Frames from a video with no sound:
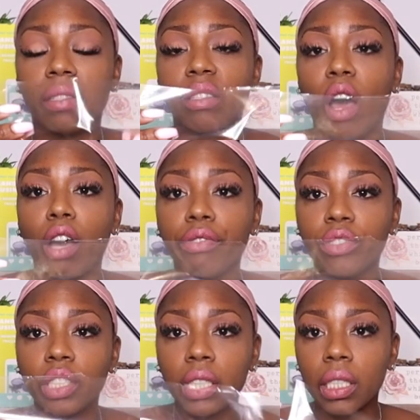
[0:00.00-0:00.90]

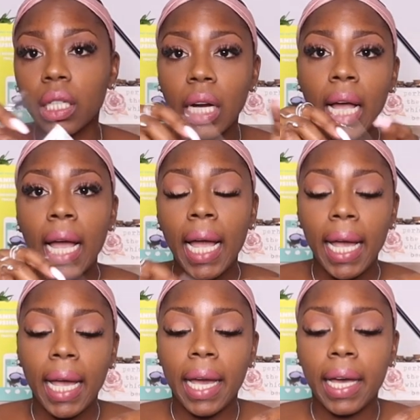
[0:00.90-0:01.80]
softer,
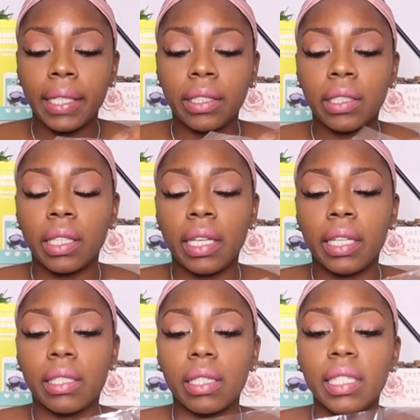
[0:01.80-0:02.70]
and
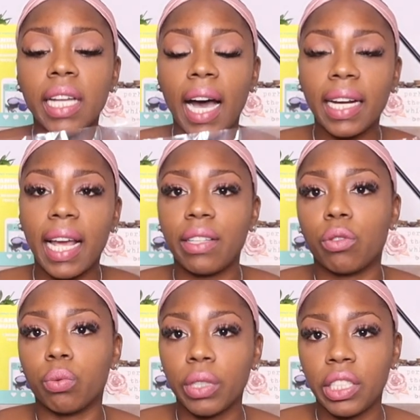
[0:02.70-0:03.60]
it's not
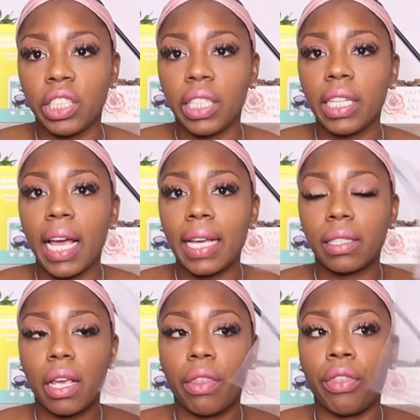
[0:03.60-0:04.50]
as rigid as
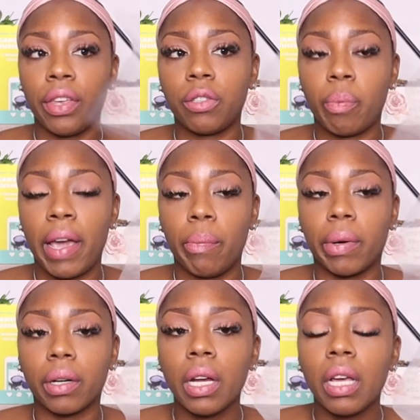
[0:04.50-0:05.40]
this
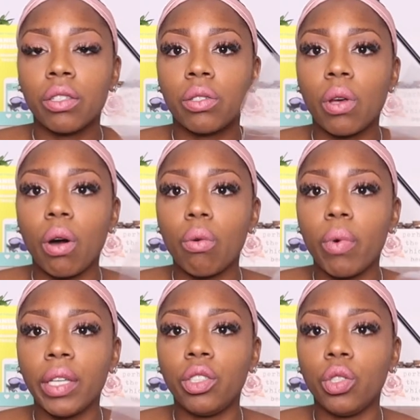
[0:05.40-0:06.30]
paper. So
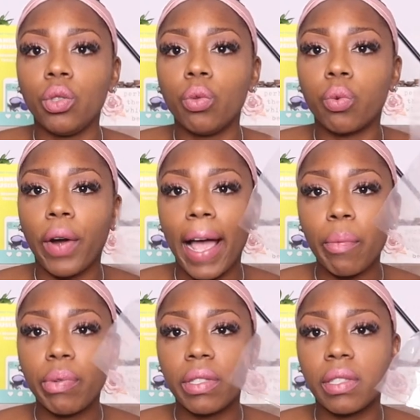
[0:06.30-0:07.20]
when you
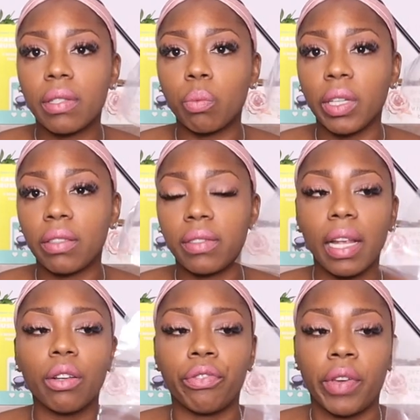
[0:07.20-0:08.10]
wrap with
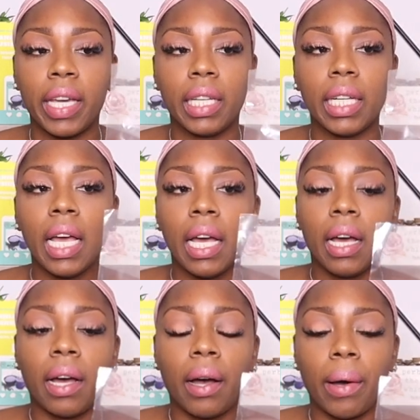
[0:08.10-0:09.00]
cellophane,
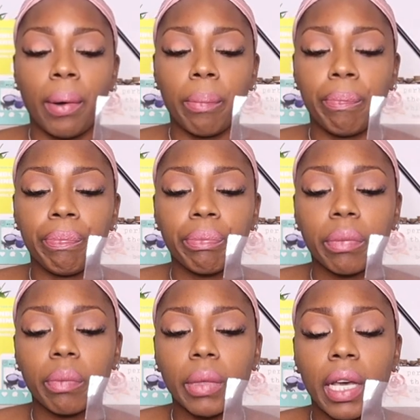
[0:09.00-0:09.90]
um,
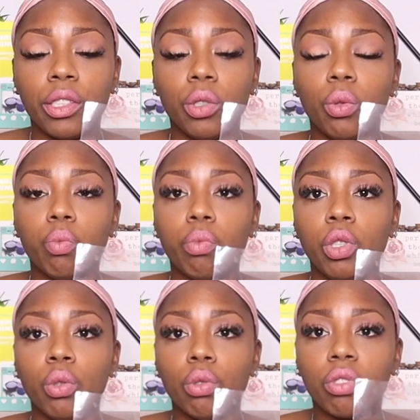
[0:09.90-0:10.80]
and you
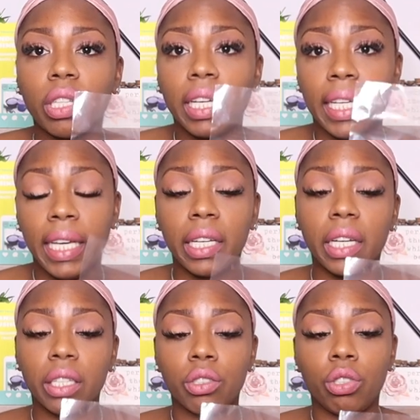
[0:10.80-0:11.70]
use a heat
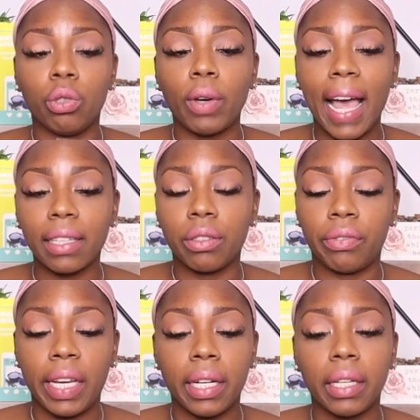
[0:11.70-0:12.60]
gun to
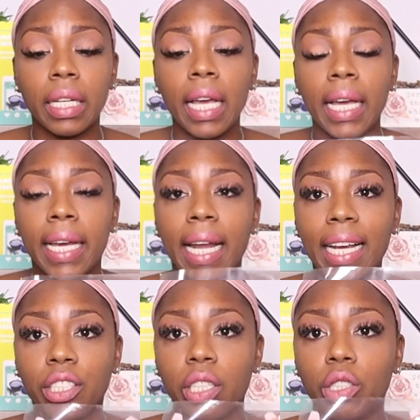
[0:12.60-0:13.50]
activate it, it
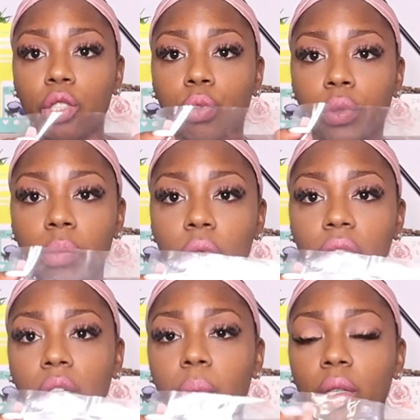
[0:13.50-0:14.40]
actually
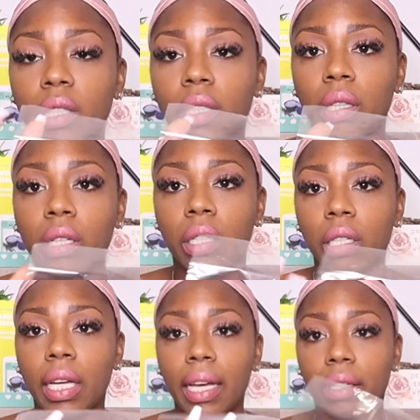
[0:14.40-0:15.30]
shrivels up on
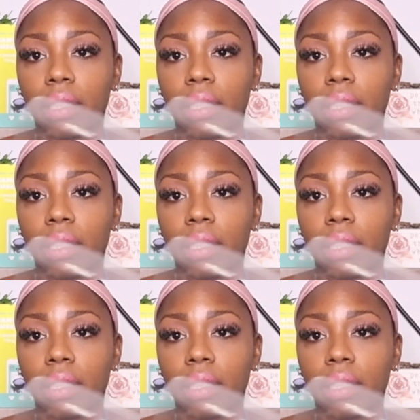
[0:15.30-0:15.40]
the